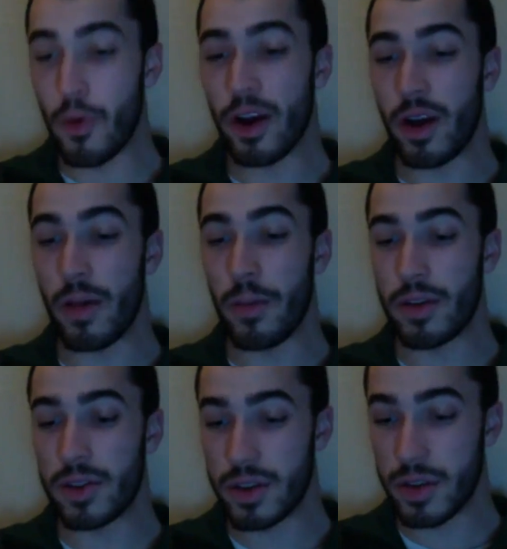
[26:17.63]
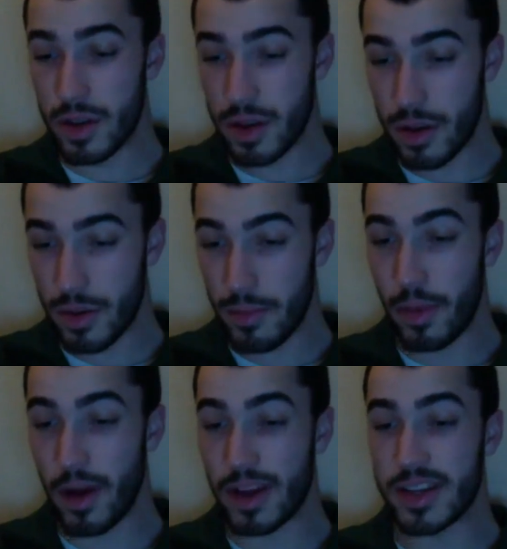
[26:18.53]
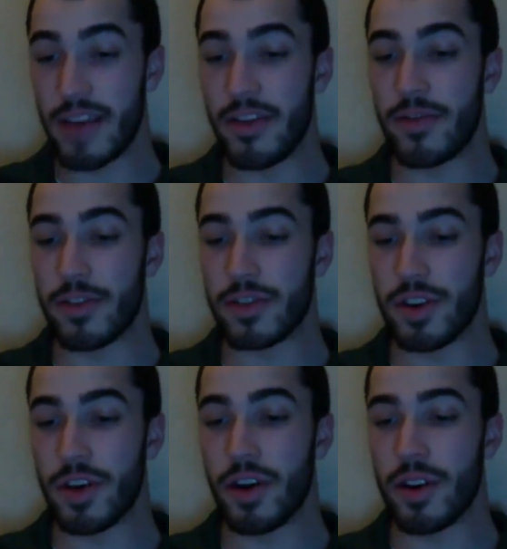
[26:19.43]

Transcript: Clippers +7 for sure.